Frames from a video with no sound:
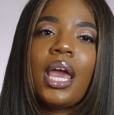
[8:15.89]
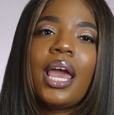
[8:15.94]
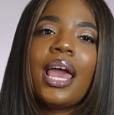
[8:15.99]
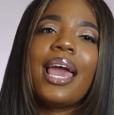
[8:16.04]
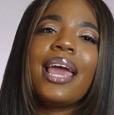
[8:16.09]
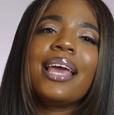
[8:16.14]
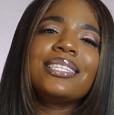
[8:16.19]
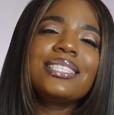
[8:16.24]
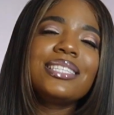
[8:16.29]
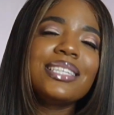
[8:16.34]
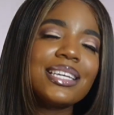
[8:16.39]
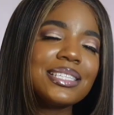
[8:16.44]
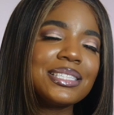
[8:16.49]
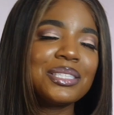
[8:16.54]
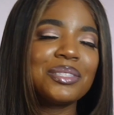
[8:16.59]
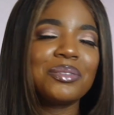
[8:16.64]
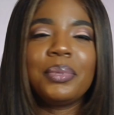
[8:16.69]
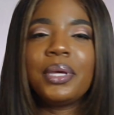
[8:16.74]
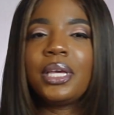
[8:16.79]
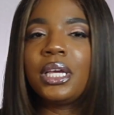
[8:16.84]
And just
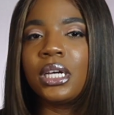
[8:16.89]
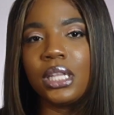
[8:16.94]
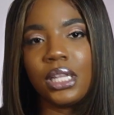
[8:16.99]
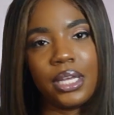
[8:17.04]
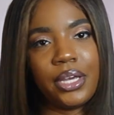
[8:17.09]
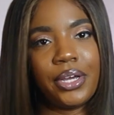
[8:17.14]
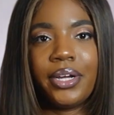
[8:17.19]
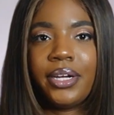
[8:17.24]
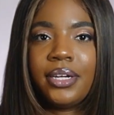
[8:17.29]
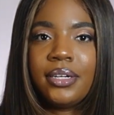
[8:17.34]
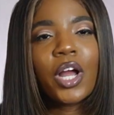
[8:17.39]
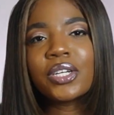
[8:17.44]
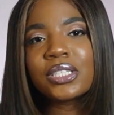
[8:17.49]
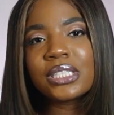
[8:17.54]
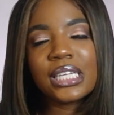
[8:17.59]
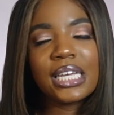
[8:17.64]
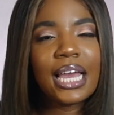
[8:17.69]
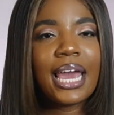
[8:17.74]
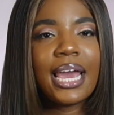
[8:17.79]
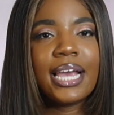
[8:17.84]
to be clear,
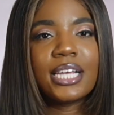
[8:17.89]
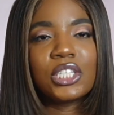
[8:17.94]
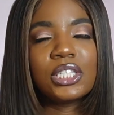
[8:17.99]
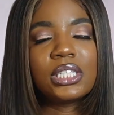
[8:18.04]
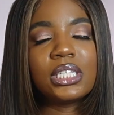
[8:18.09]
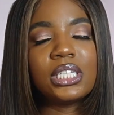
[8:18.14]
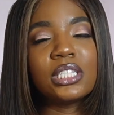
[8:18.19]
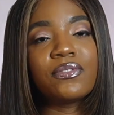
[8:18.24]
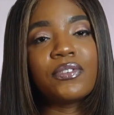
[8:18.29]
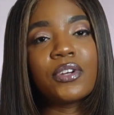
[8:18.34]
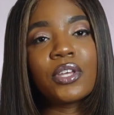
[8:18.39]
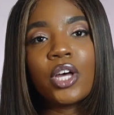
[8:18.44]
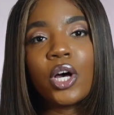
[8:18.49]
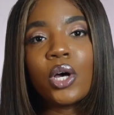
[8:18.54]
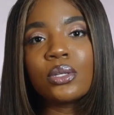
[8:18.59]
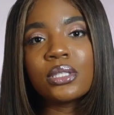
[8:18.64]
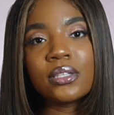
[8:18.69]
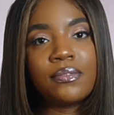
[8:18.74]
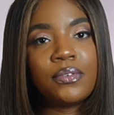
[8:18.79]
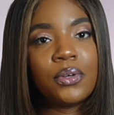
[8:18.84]
nursing agencies, for
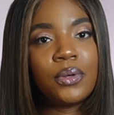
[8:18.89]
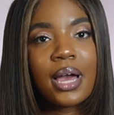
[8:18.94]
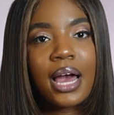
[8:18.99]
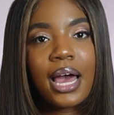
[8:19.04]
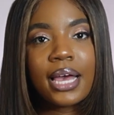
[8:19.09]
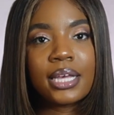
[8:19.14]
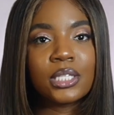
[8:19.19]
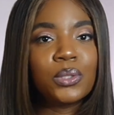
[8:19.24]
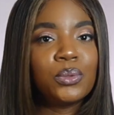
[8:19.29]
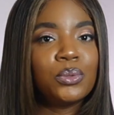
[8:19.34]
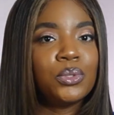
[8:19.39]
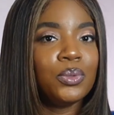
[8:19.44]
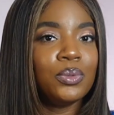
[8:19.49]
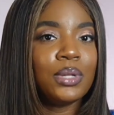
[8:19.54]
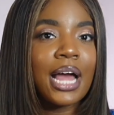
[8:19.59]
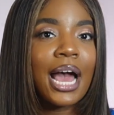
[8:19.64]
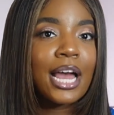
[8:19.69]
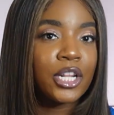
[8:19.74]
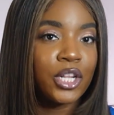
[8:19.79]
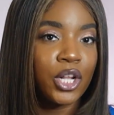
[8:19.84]
those of you guys who do
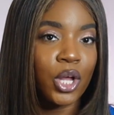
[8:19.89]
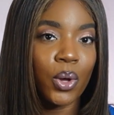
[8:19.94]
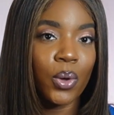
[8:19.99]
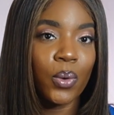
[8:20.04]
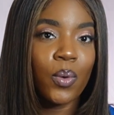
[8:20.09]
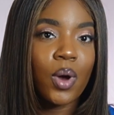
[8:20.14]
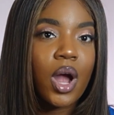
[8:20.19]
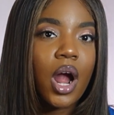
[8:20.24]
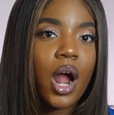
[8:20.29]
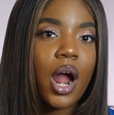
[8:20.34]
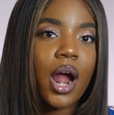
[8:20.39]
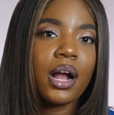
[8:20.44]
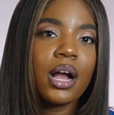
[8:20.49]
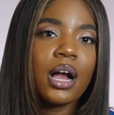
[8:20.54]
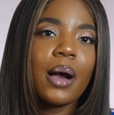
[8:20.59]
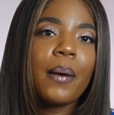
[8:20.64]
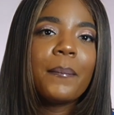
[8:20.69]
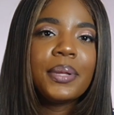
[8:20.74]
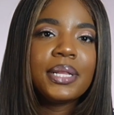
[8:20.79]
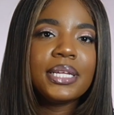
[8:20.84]
not know, are
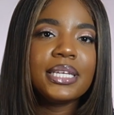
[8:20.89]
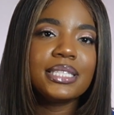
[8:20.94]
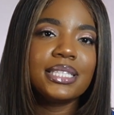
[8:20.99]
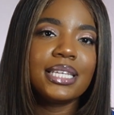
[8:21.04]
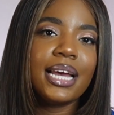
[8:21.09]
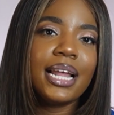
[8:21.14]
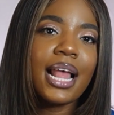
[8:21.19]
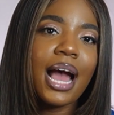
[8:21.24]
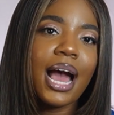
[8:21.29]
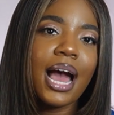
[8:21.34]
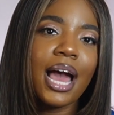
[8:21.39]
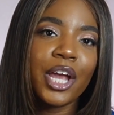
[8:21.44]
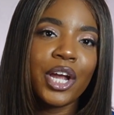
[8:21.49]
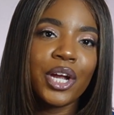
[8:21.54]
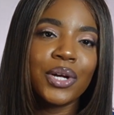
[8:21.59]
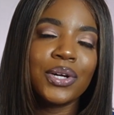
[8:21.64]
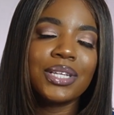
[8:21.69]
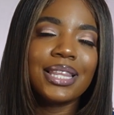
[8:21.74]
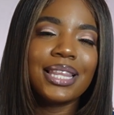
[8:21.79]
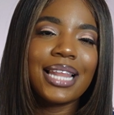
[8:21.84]
companies that
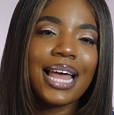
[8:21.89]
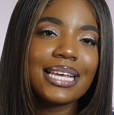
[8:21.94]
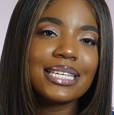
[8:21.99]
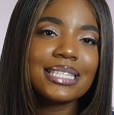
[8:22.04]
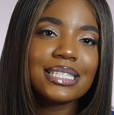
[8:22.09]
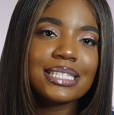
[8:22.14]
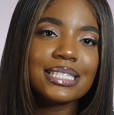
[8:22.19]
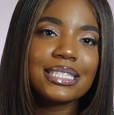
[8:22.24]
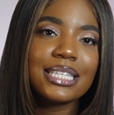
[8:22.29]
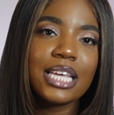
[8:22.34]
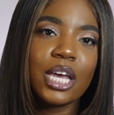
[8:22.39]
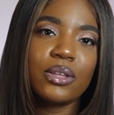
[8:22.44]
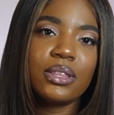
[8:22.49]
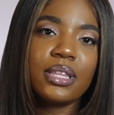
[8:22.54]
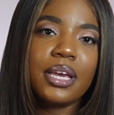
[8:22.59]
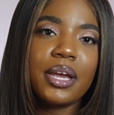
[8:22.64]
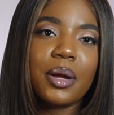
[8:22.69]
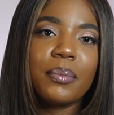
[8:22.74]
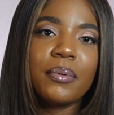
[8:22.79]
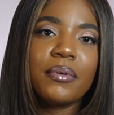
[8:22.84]
hire licensed
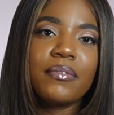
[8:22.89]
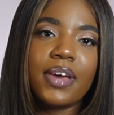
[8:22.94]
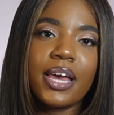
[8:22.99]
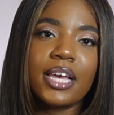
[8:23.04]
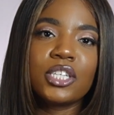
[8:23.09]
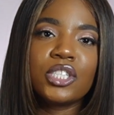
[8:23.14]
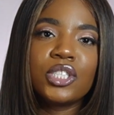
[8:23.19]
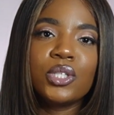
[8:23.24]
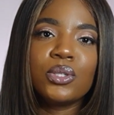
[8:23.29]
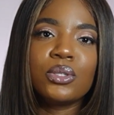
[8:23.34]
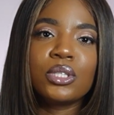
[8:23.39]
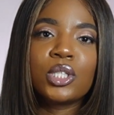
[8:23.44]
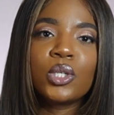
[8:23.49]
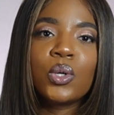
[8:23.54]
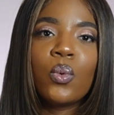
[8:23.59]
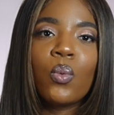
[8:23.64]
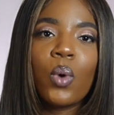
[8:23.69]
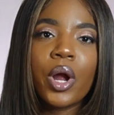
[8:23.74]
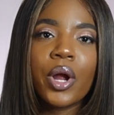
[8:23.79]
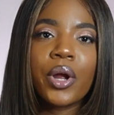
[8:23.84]
healthcare professionals to
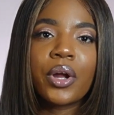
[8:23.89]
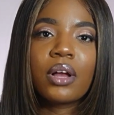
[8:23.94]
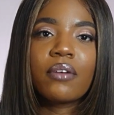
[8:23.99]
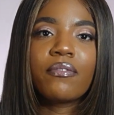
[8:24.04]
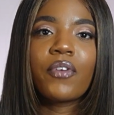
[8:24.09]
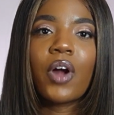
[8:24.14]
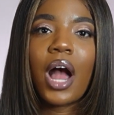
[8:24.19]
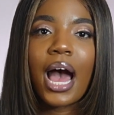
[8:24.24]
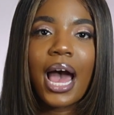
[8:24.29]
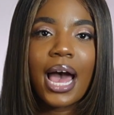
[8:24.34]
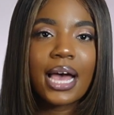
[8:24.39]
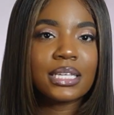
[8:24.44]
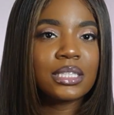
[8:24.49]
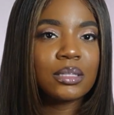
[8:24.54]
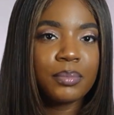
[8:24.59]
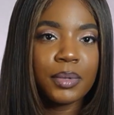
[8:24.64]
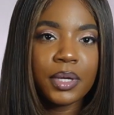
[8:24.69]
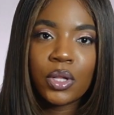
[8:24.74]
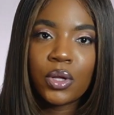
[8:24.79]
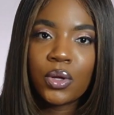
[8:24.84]
work for
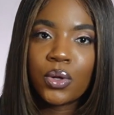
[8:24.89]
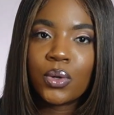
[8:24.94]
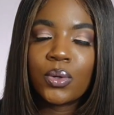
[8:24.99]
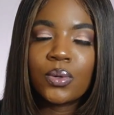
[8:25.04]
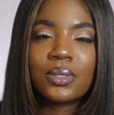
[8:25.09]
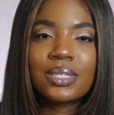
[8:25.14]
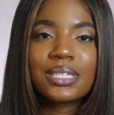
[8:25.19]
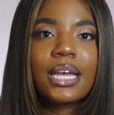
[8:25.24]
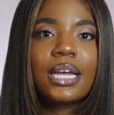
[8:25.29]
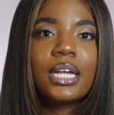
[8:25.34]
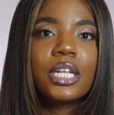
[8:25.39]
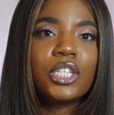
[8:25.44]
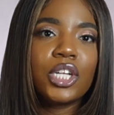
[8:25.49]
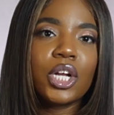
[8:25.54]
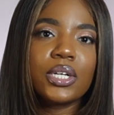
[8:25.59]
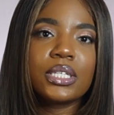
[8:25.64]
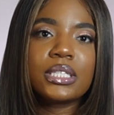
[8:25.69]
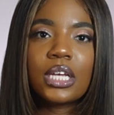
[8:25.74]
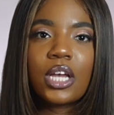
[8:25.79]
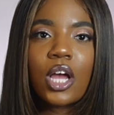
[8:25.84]
hospitals,
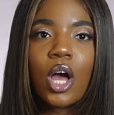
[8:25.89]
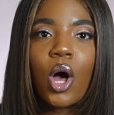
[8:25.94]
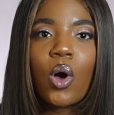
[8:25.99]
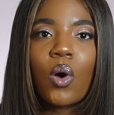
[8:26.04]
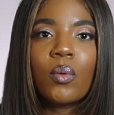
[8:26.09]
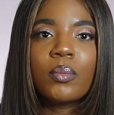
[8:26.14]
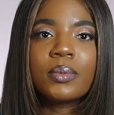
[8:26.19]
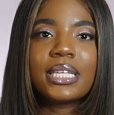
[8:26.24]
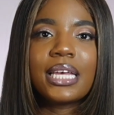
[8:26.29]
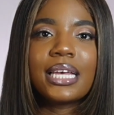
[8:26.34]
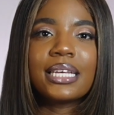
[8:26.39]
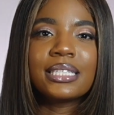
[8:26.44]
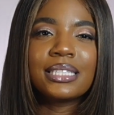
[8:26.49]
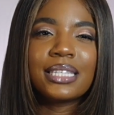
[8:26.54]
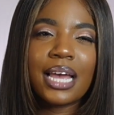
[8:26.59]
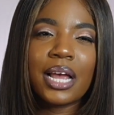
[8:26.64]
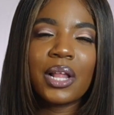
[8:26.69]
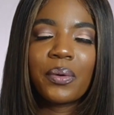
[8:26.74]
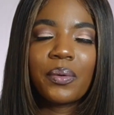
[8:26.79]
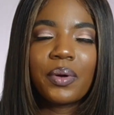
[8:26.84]
nursing homes,
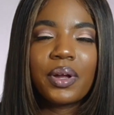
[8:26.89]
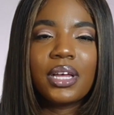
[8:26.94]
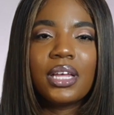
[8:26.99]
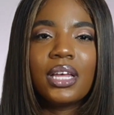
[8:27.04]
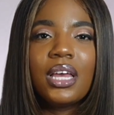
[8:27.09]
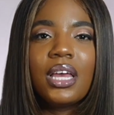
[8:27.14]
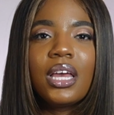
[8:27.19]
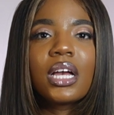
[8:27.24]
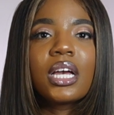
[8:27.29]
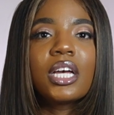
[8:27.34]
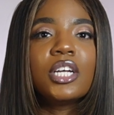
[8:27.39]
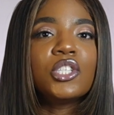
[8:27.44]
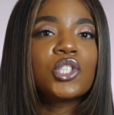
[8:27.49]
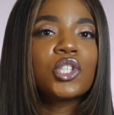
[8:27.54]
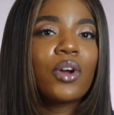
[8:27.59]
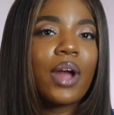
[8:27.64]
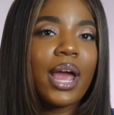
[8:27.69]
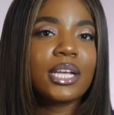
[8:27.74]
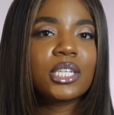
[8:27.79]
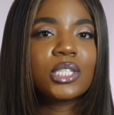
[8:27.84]
etc.,
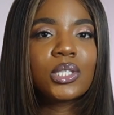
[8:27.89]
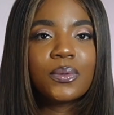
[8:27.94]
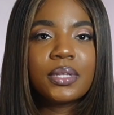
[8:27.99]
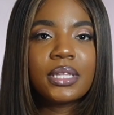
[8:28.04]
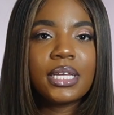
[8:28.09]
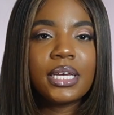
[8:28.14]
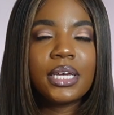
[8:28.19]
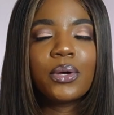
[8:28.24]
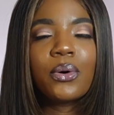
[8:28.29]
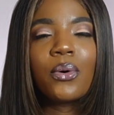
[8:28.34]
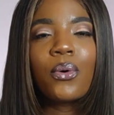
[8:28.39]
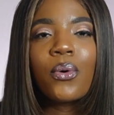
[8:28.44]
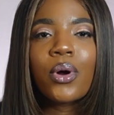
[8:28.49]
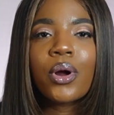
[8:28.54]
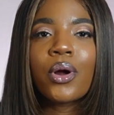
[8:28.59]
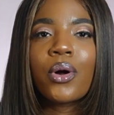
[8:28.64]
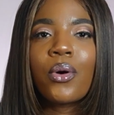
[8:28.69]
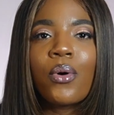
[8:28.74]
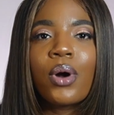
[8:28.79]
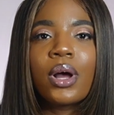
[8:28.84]
contractually
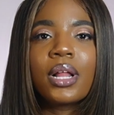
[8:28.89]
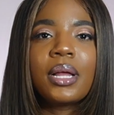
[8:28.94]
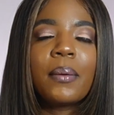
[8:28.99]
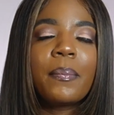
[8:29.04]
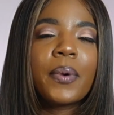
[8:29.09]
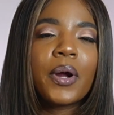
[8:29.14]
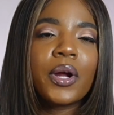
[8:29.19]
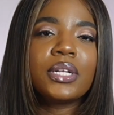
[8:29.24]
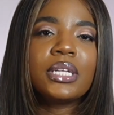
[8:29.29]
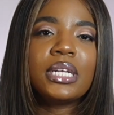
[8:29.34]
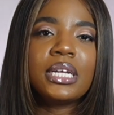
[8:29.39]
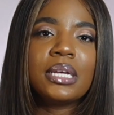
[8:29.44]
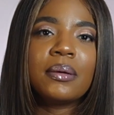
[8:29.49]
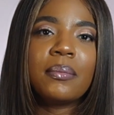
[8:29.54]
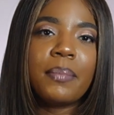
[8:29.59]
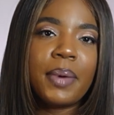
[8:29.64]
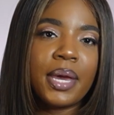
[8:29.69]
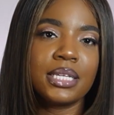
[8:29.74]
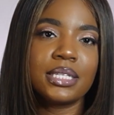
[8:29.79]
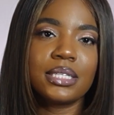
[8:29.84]
or on a per diem
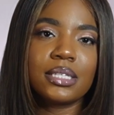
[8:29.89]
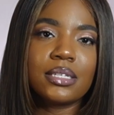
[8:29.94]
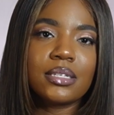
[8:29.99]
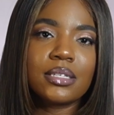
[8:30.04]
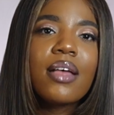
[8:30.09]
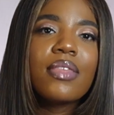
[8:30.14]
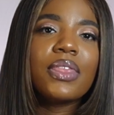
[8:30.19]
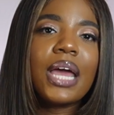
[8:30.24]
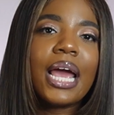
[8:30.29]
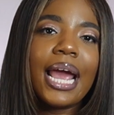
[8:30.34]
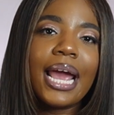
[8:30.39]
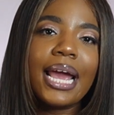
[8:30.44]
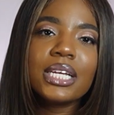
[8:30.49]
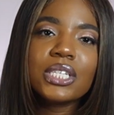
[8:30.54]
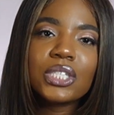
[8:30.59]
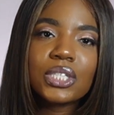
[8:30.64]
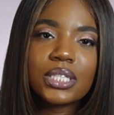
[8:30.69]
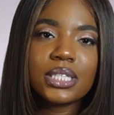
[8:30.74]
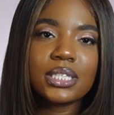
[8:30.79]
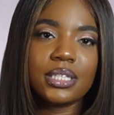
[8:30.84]
basis. The
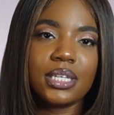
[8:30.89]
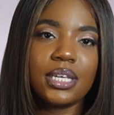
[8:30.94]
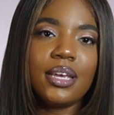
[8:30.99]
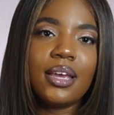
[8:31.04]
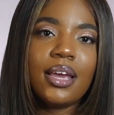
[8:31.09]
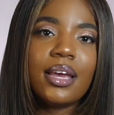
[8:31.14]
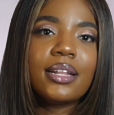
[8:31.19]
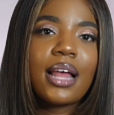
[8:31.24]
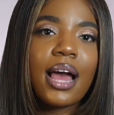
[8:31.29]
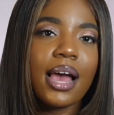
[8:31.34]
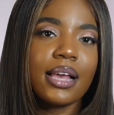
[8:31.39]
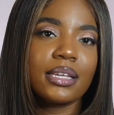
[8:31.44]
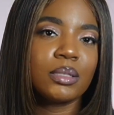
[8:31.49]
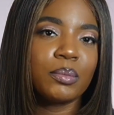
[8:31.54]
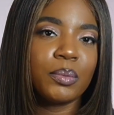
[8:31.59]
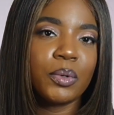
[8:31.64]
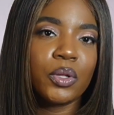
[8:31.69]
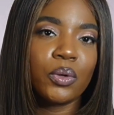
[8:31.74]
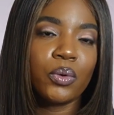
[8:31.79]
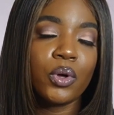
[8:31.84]
agency and
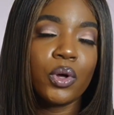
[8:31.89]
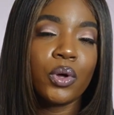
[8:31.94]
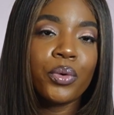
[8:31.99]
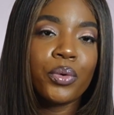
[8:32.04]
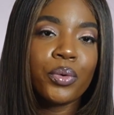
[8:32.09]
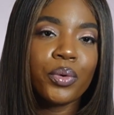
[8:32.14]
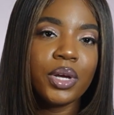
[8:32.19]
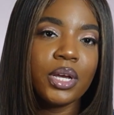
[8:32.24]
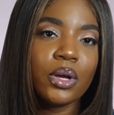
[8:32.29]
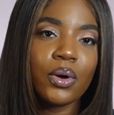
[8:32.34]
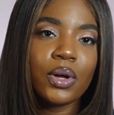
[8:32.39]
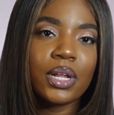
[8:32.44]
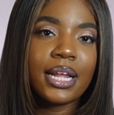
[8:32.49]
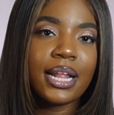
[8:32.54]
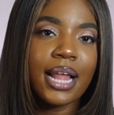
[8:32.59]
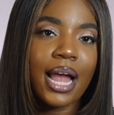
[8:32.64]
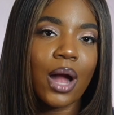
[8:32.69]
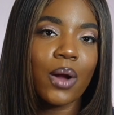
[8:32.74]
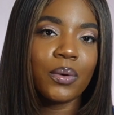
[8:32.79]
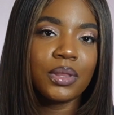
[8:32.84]
hospital agree on an
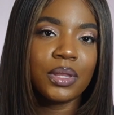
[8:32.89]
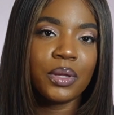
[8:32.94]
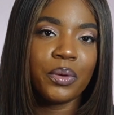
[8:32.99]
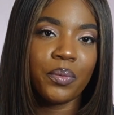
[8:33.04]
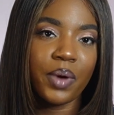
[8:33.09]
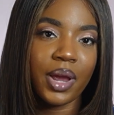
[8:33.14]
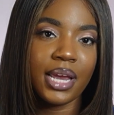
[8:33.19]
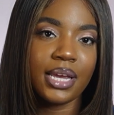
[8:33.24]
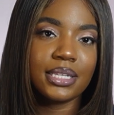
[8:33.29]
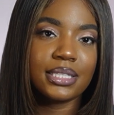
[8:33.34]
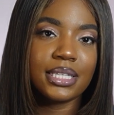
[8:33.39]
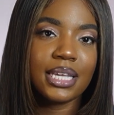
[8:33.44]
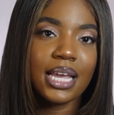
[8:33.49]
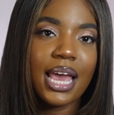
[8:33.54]
hourly rate,